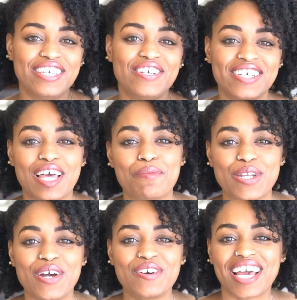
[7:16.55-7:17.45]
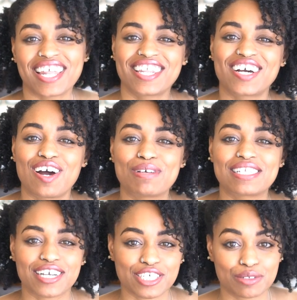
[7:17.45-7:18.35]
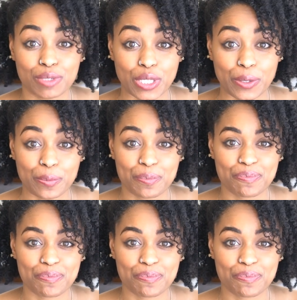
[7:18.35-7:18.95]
You can let me know down in the comment section below.